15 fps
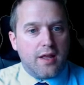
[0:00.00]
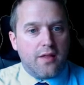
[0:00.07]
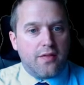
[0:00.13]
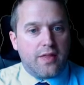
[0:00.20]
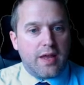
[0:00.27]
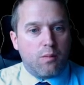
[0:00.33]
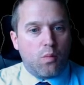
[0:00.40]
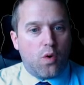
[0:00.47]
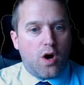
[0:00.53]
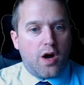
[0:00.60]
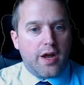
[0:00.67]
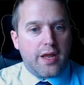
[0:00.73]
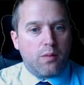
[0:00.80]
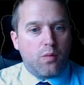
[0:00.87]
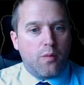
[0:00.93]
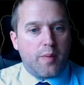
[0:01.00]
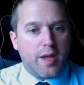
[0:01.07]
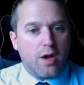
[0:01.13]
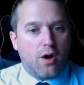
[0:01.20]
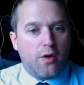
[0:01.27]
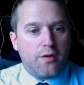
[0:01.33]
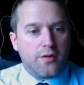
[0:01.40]
then Y will be
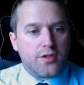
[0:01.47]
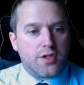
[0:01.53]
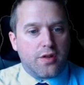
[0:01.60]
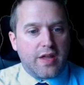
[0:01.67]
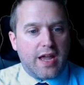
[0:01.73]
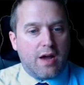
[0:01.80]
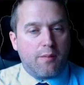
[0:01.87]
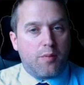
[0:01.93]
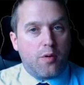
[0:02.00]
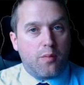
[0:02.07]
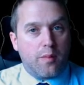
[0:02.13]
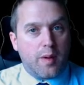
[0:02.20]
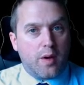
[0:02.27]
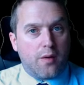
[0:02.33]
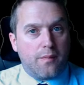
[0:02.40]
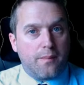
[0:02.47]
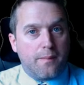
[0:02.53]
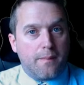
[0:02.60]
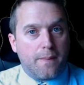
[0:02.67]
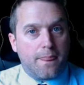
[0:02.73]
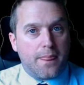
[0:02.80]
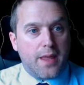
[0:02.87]
on, so the output will be on.
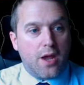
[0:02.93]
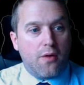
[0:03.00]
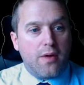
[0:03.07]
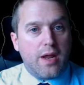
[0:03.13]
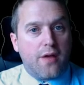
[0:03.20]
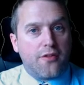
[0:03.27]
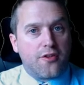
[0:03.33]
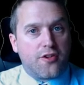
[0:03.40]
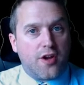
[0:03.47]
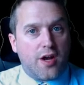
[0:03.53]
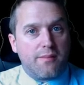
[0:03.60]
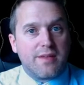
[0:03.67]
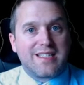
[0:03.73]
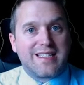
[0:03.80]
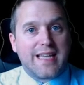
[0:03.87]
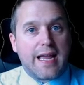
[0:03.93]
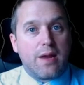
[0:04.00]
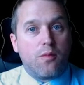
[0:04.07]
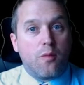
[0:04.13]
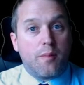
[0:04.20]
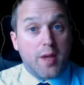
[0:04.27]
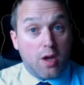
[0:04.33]
The only other time this gate
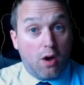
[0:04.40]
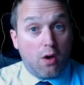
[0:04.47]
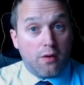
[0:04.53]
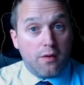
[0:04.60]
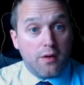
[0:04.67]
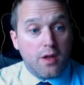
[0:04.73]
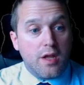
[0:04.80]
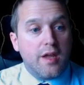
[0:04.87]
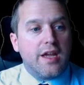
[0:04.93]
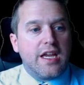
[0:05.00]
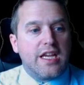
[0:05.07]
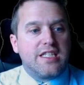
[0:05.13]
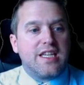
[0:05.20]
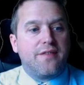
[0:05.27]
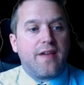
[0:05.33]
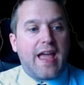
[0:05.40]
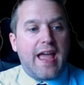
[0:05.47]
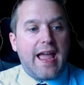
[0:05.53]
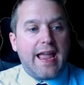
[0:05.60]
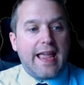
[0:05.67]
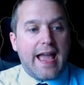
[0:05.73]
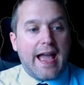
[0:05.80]
will be on is if
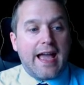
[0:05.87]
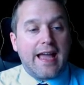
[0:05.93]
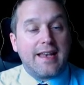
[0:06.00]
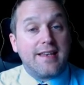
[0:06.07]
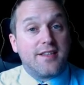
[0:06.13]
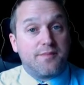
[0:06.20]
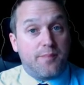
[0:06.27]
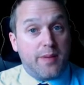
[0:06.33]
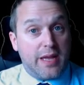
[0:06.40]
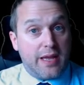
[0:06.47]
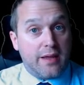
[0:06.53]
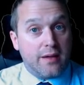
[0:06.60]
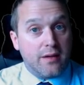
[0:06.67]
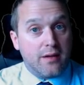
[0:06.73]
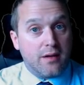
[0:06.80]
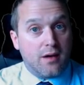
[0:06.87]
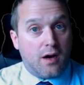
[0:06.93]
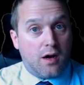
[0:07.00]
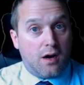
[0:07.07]
A and B are